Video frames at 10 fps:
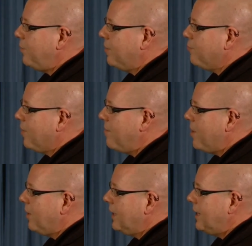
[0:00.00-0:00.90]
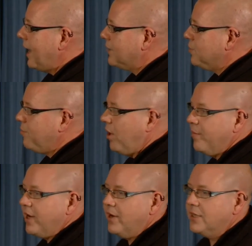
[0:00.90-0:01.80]
you get primarily
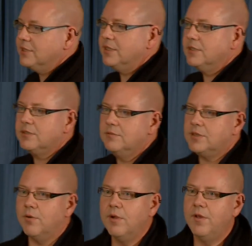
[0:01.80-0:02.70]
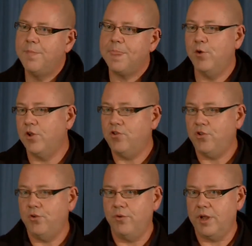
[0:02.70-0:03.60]
extrapulmonary disease. So you can
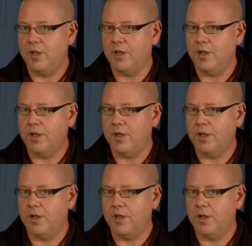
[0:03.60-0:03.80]
tune,